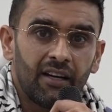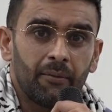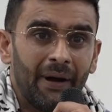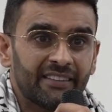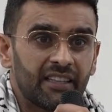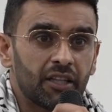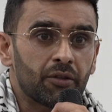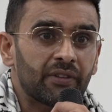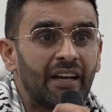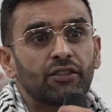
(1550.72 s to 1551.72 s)
Imagine it
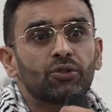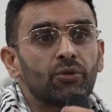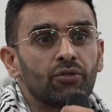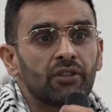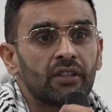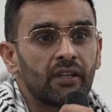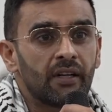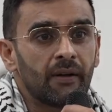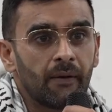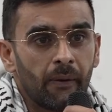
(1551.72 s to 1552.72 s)
was our children.
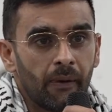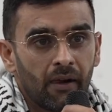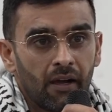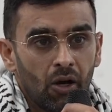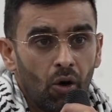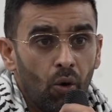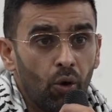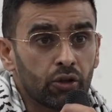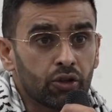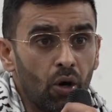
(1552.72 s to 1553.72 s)

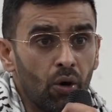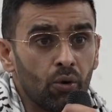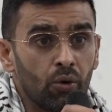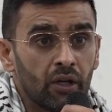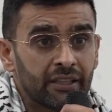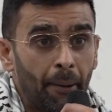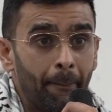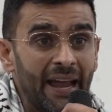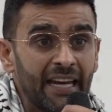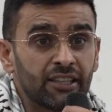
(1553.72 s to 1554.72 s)
Although the
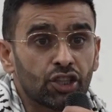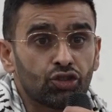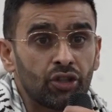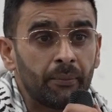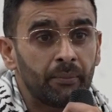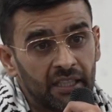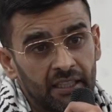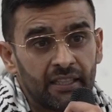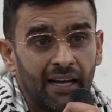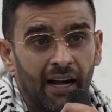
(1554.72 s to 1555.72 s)
mainstream
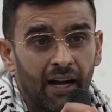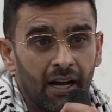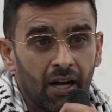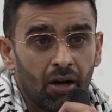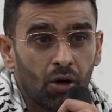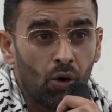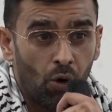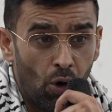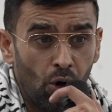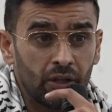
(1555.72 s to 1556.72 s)
media
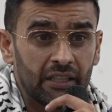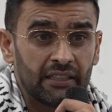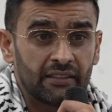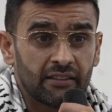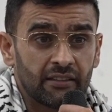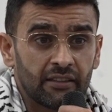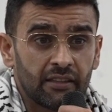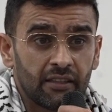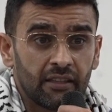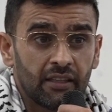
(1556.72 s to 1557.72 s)
call this
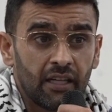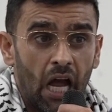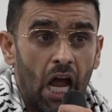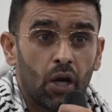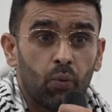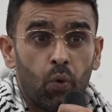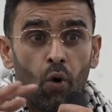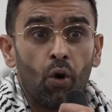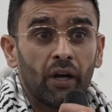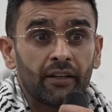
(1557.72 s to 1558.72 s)
a
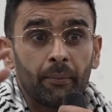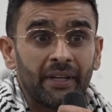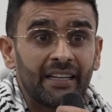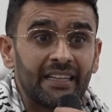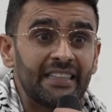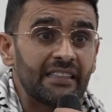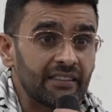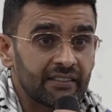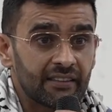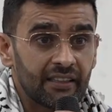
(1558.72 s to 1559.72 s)
war in the Middle
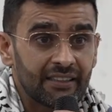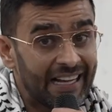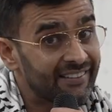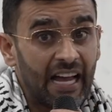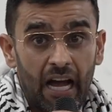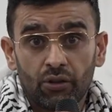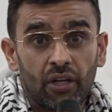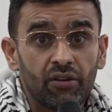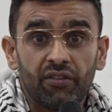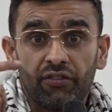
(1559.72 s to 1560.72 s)
East, that's how
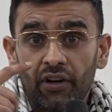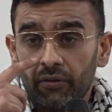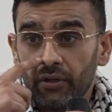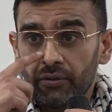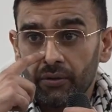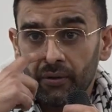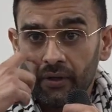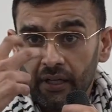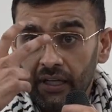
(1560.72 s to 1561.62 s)
they refer it to.